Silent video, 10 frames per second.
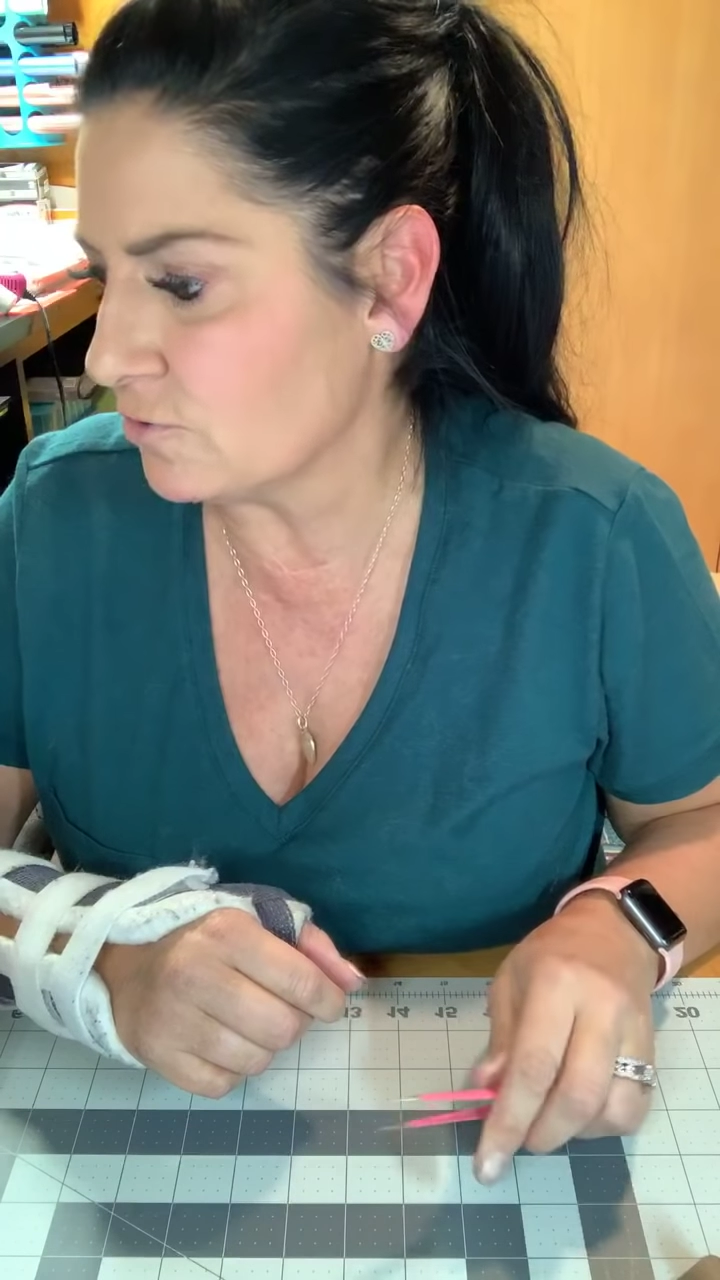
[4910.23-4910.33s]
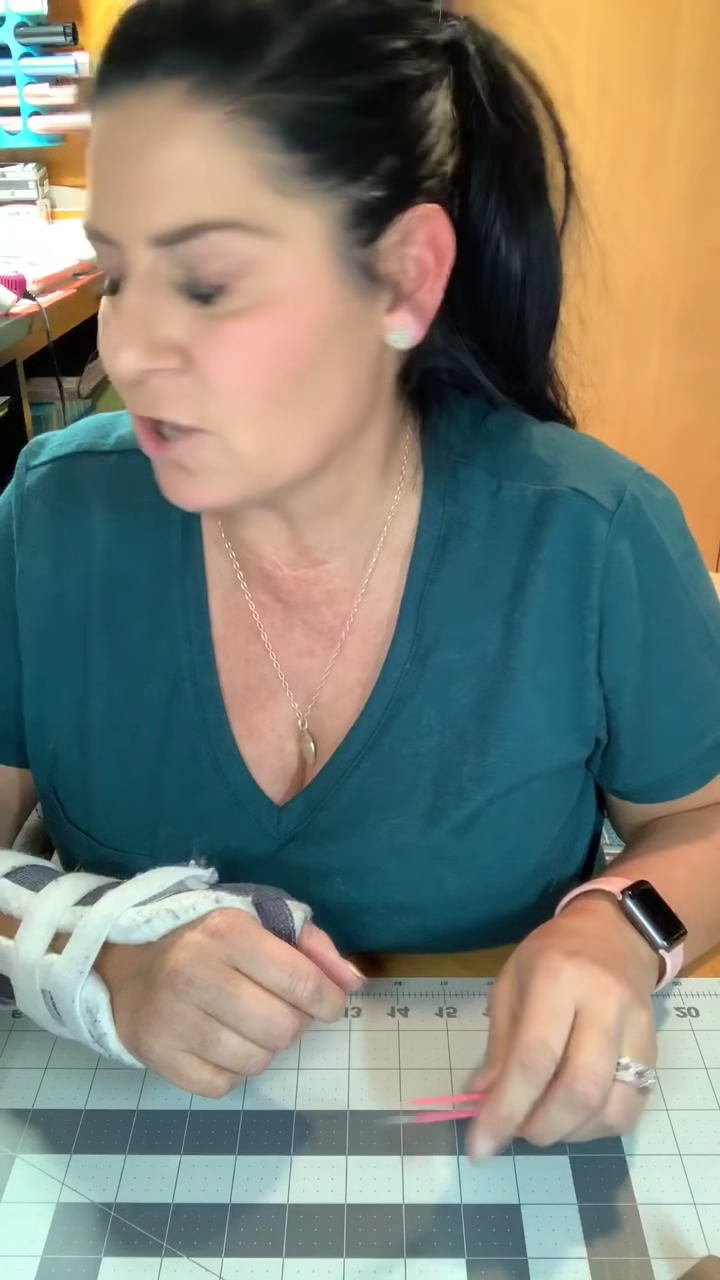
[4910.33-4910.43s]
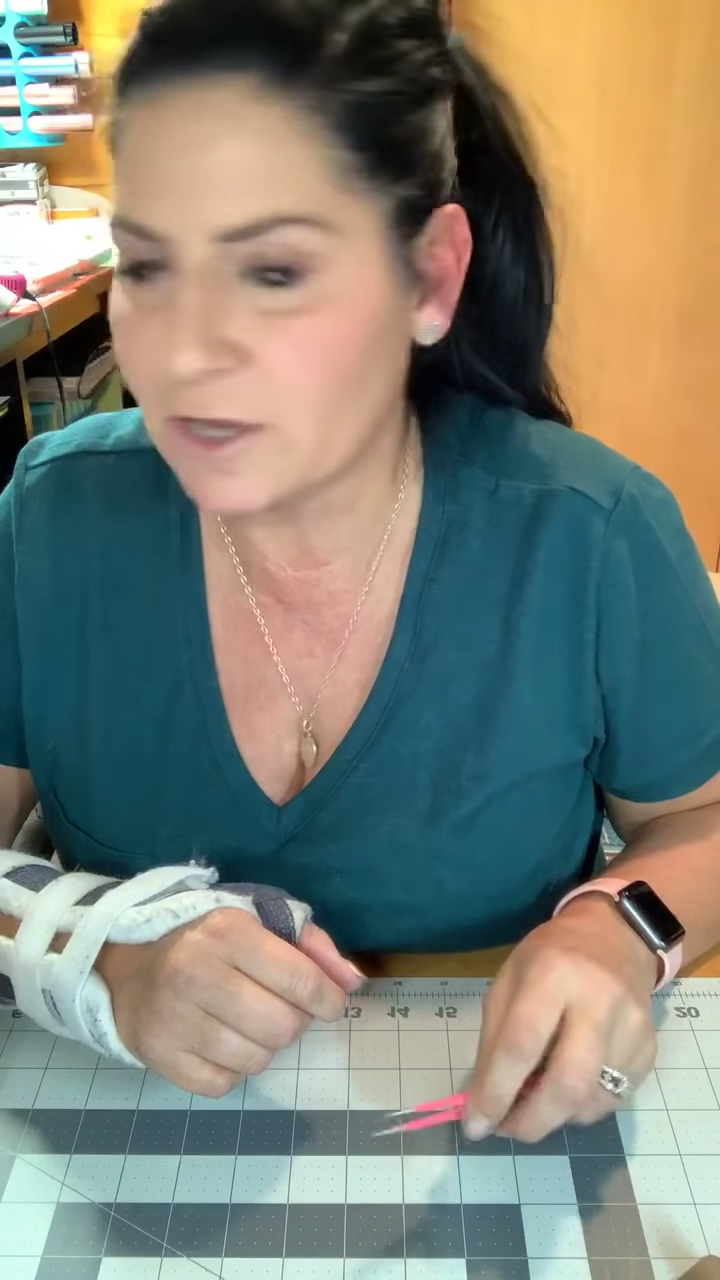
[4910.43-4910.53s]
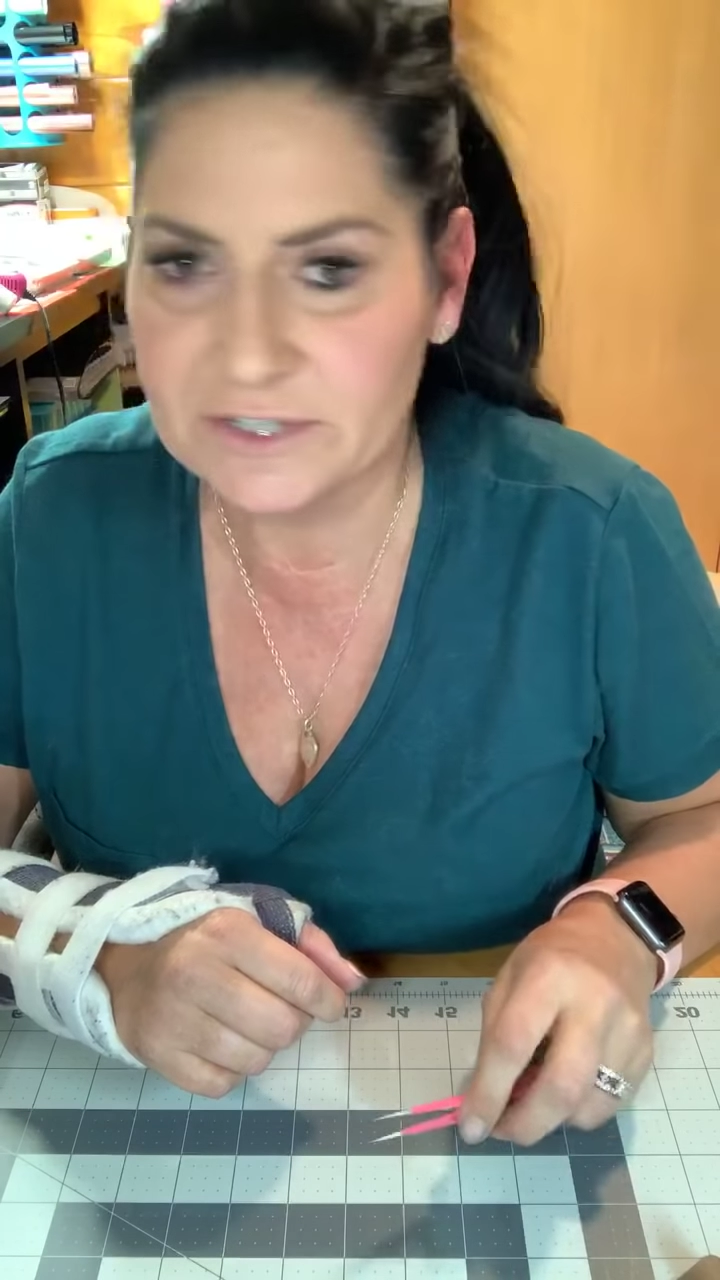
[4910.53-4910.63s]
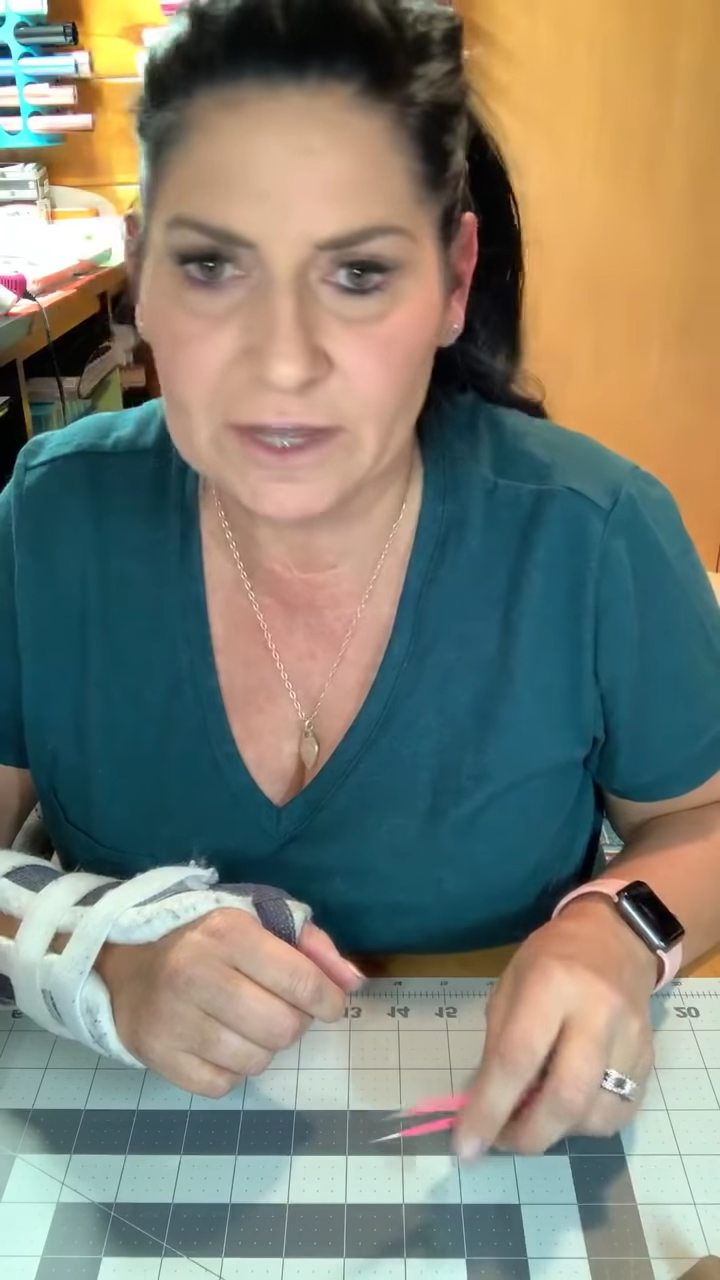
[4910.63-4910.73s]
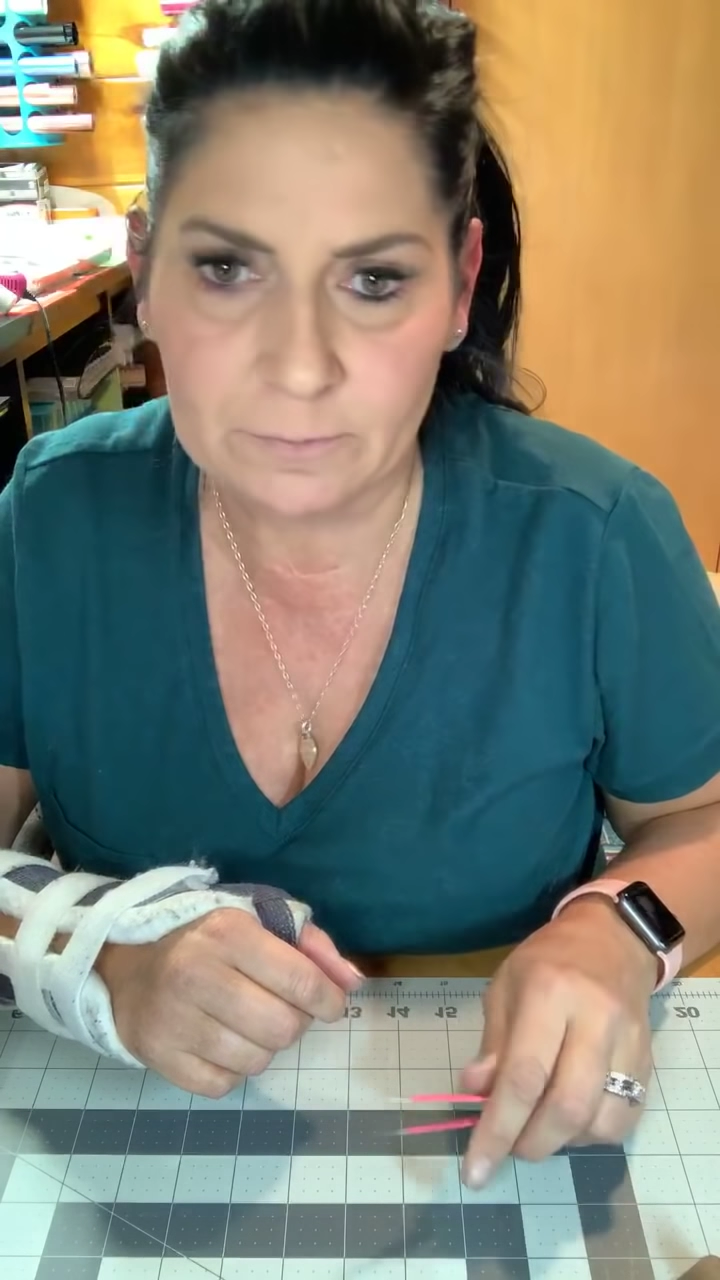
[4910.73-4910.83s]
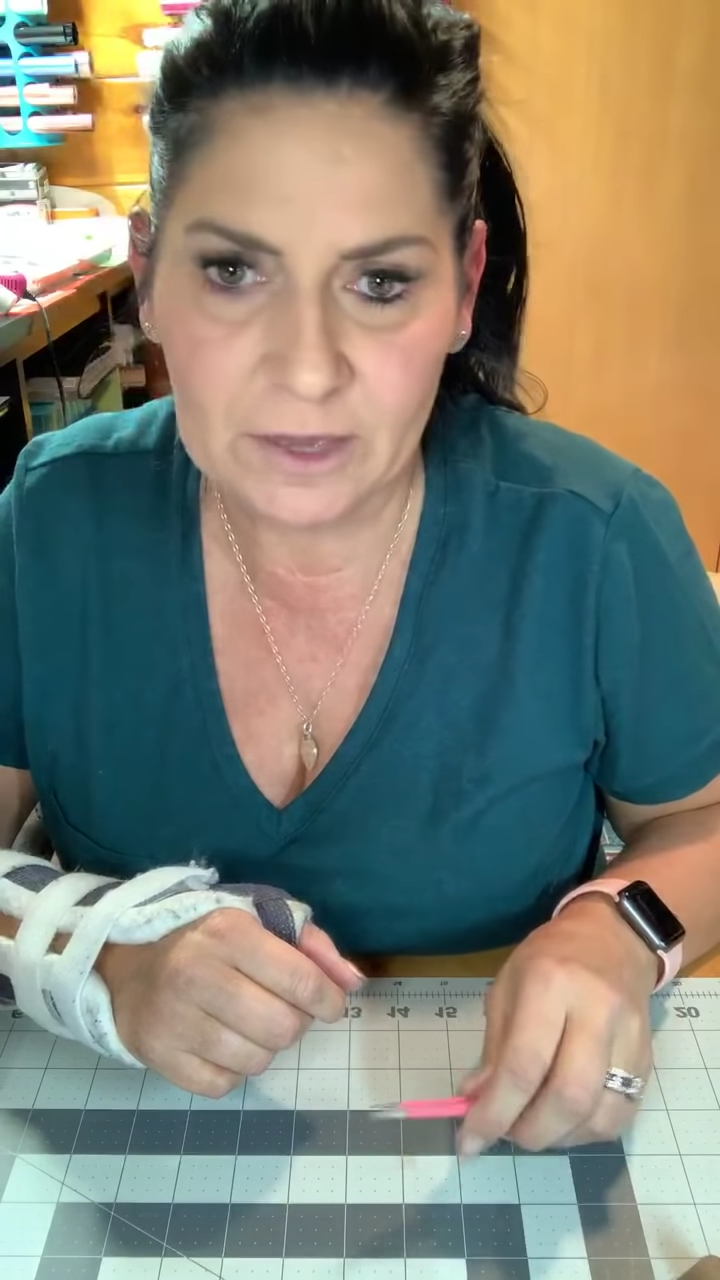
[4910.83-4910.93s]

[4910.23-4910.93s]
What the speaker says: contact